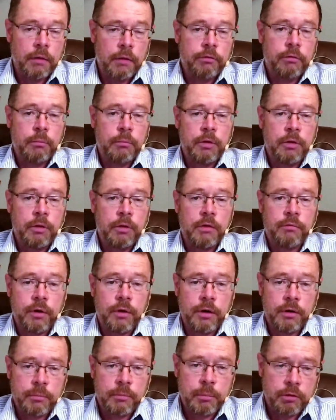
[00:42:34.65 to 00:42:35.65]
some
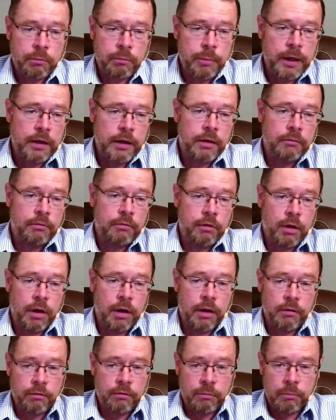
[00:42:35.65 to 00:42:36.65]
different perspectives
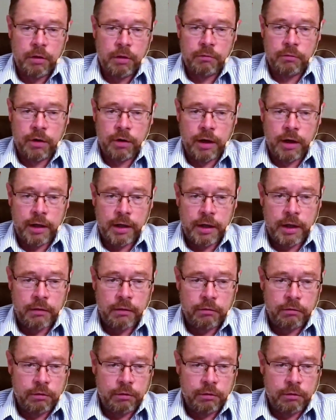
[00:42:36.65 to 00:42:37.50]
on it and some different ideas.